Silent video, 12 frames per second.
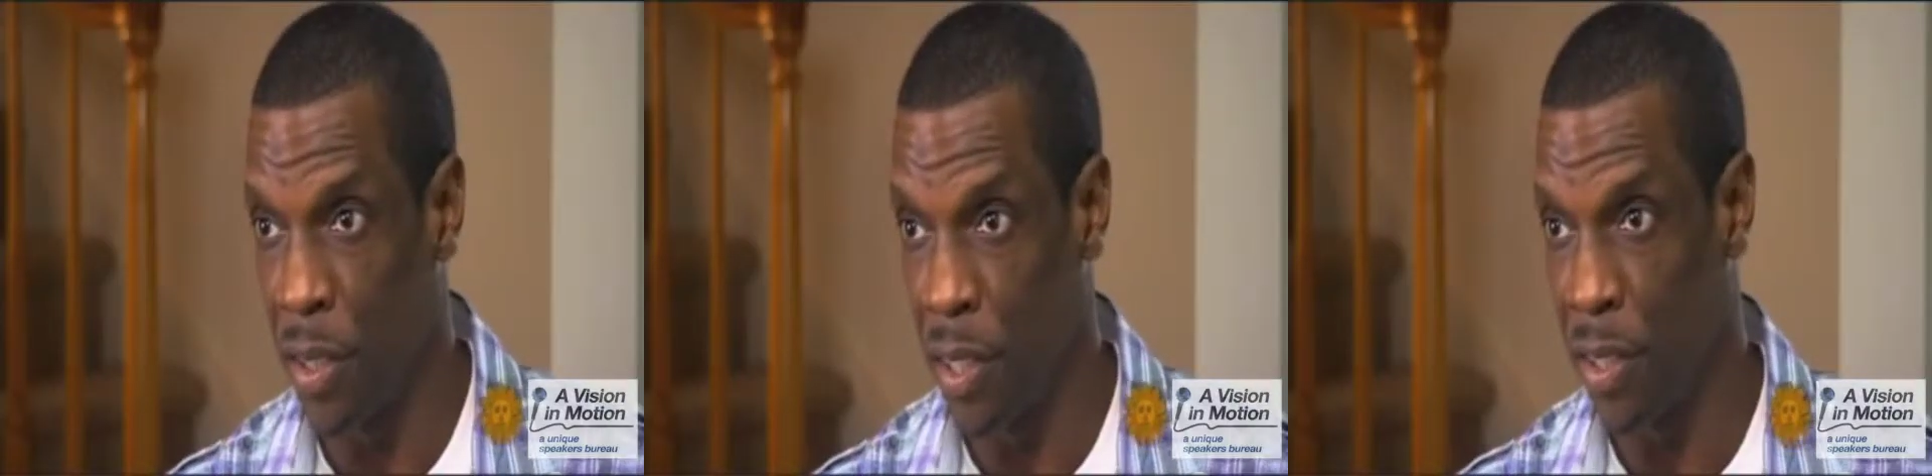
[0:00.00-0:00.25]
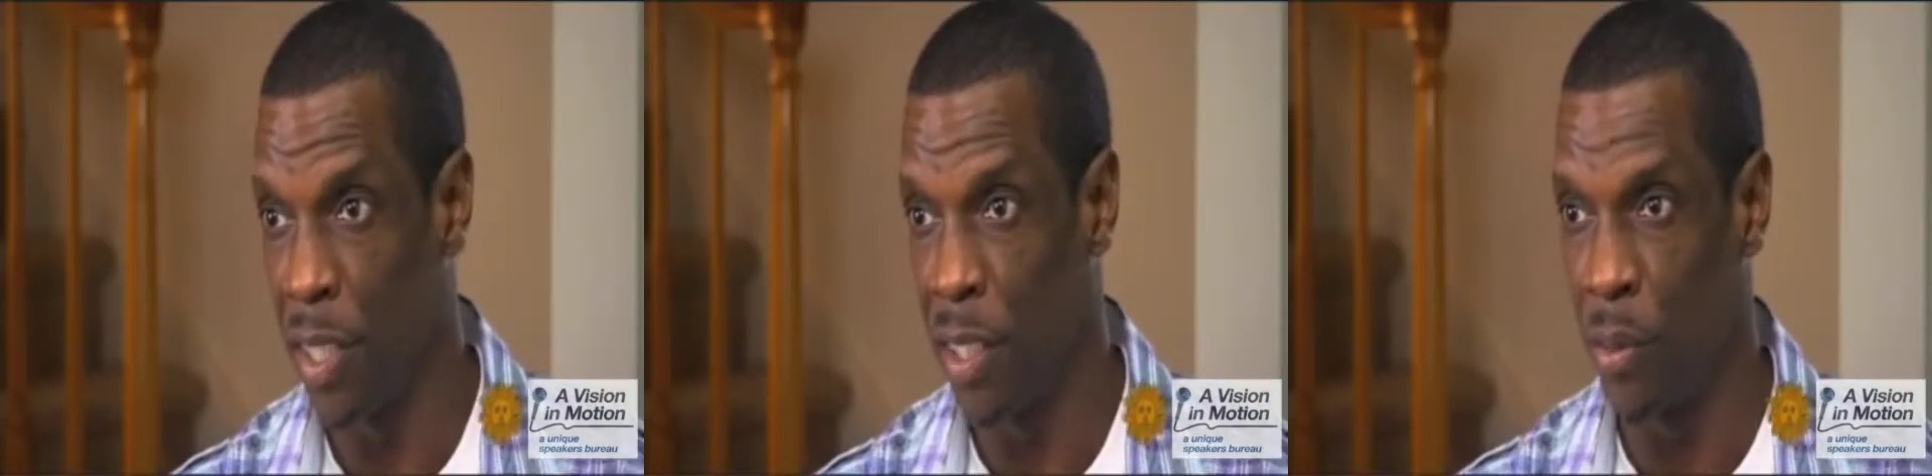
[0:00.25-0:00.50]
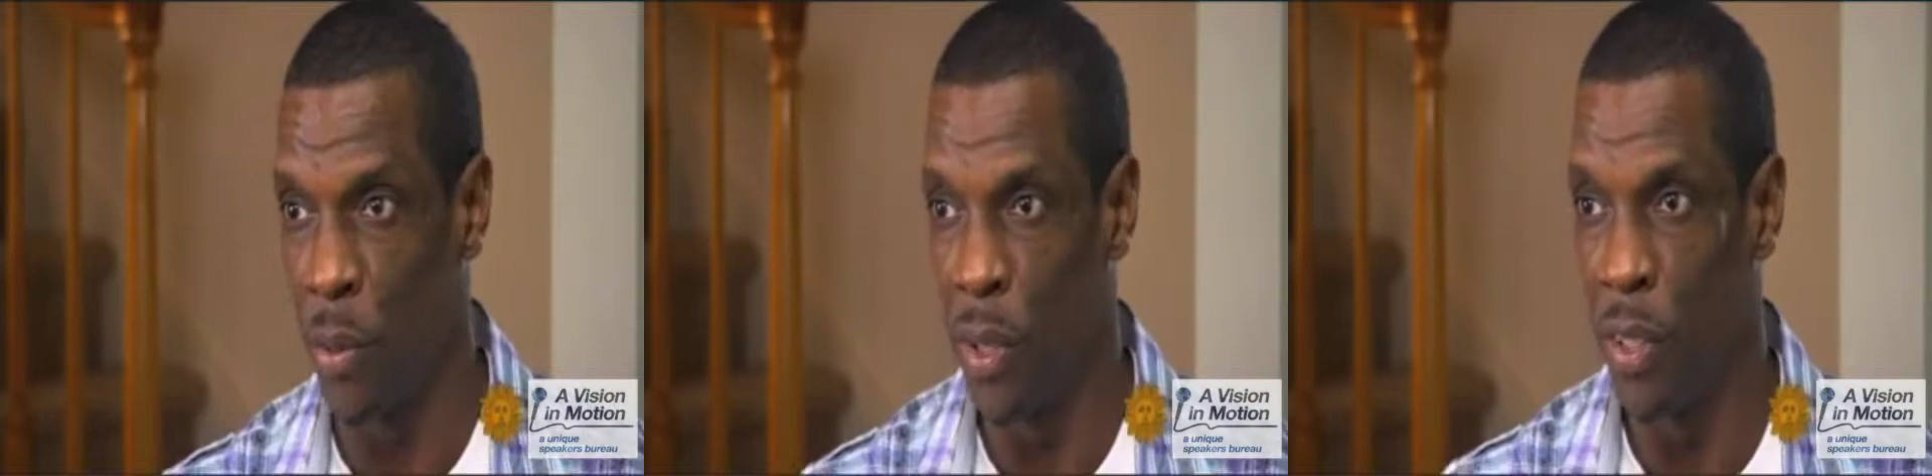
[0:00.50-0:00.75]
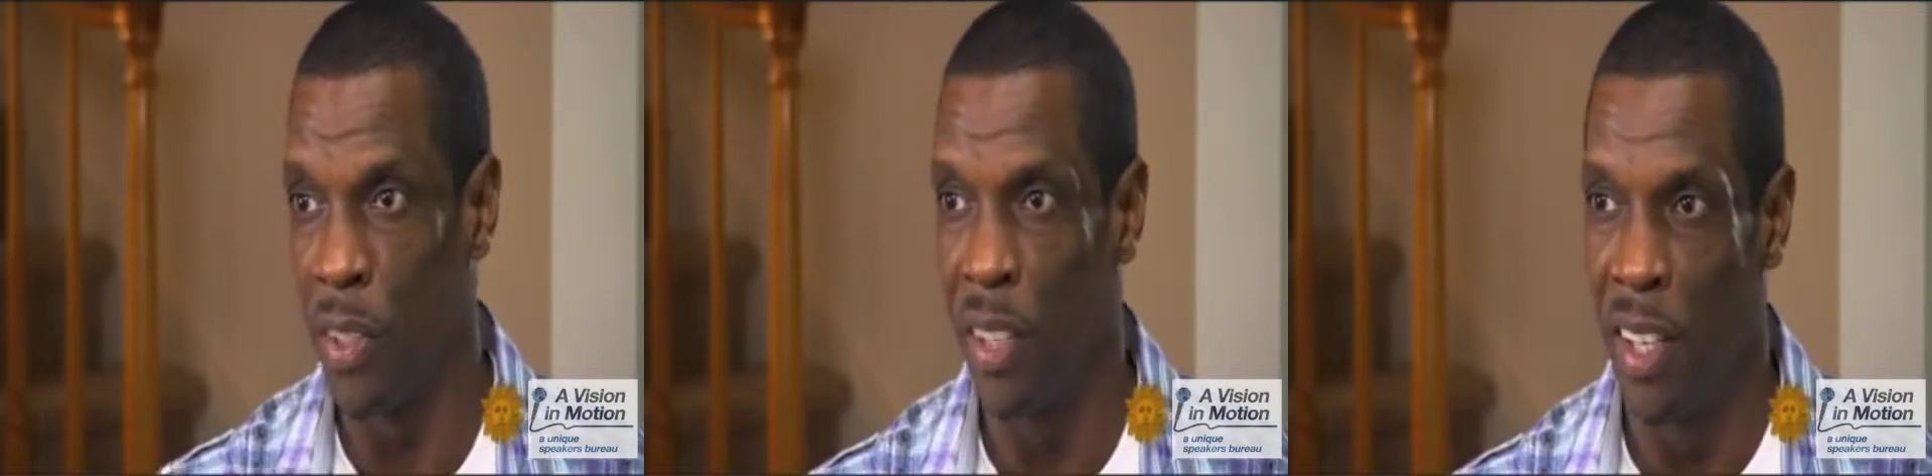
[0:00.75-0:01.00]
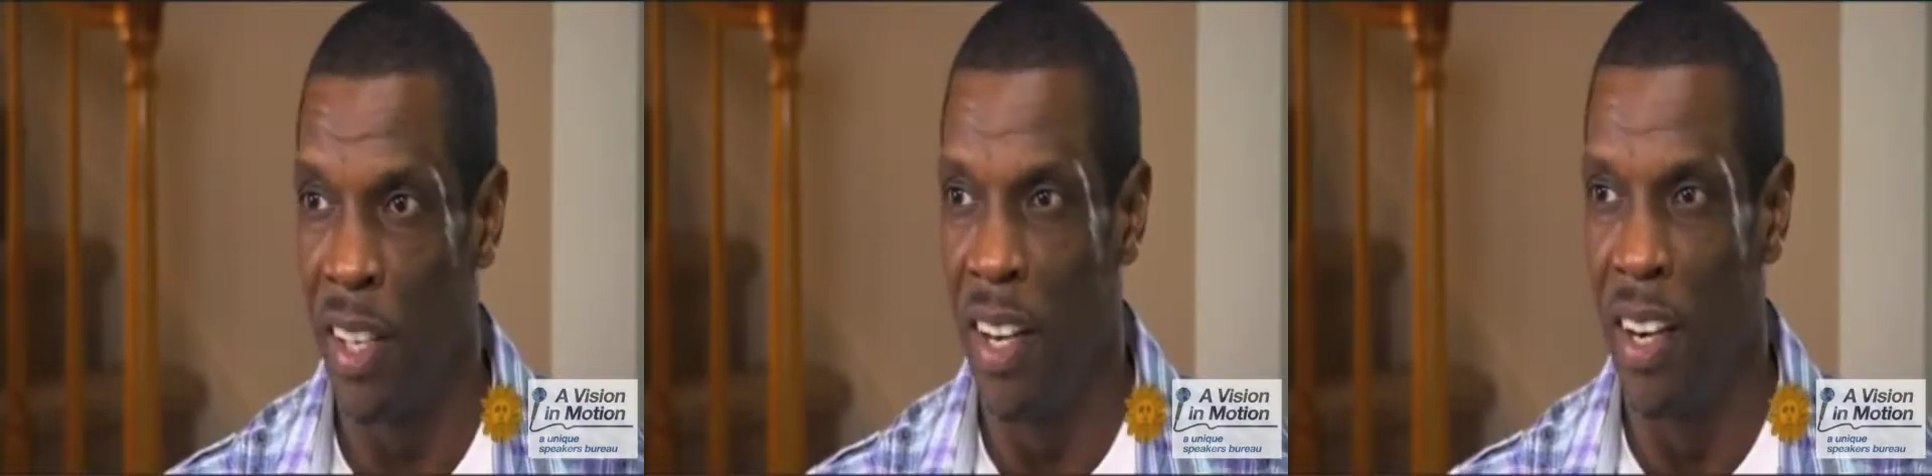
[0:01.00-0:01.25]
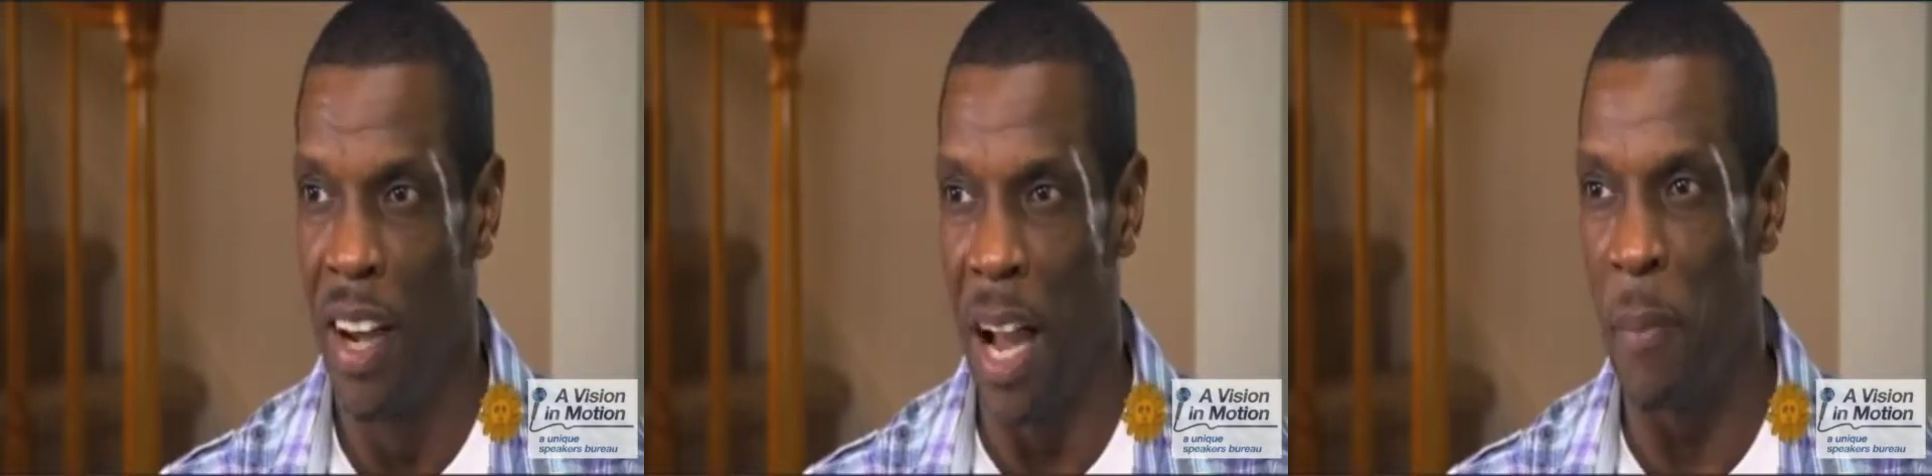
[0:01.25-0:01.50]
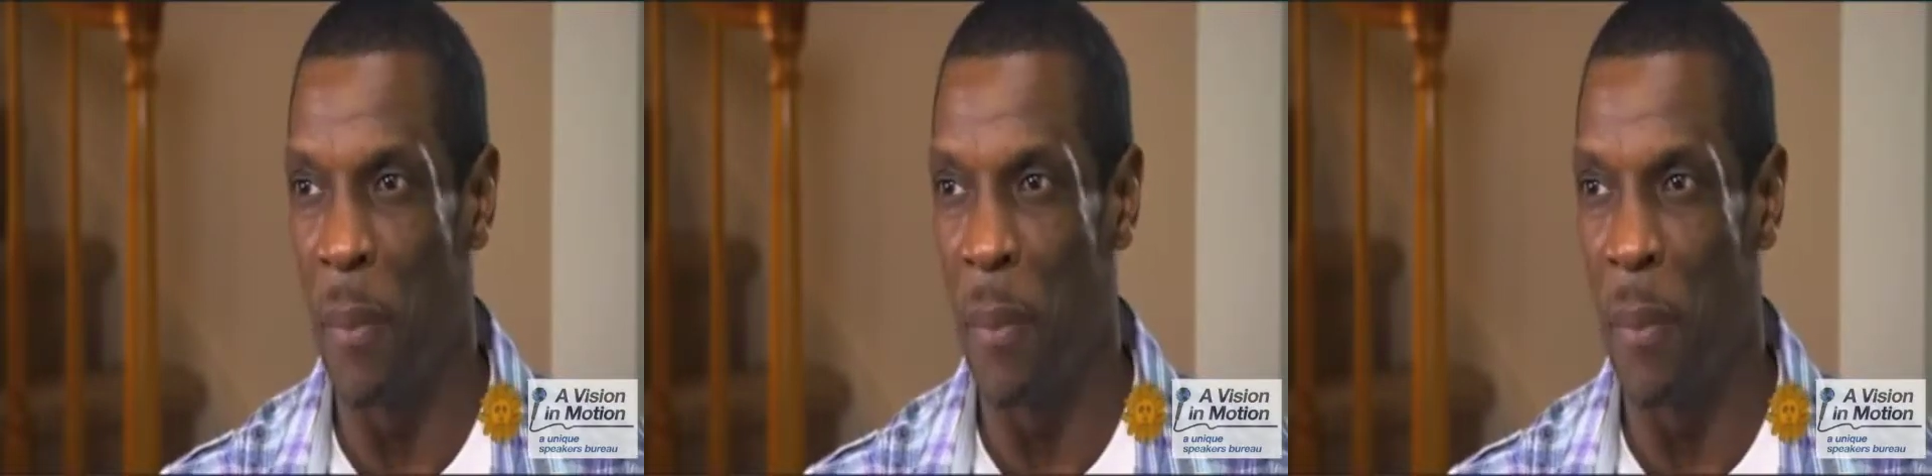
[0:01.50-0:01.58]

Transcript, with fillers: sticks in where I